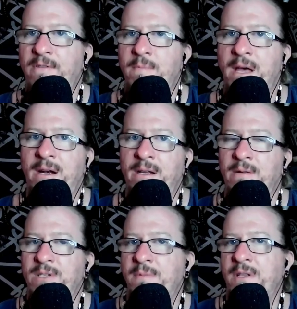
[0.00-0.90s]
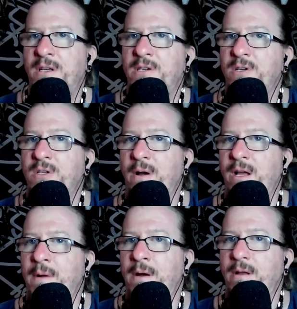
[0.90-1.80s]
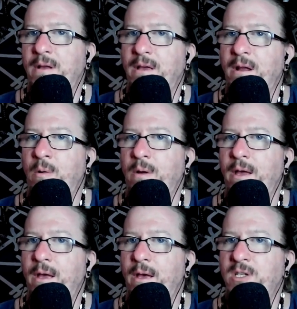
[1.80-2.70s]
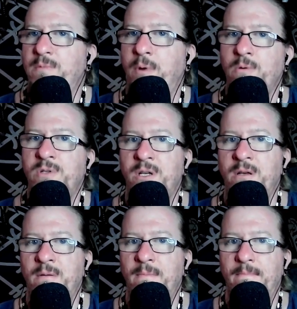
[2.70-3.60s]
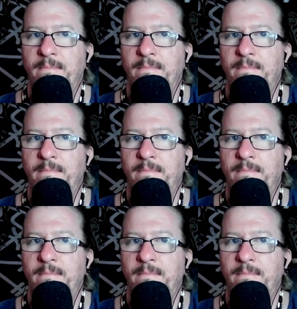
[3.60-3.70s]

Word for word: humanity, you know, some of the things you're talking about, you know, exposing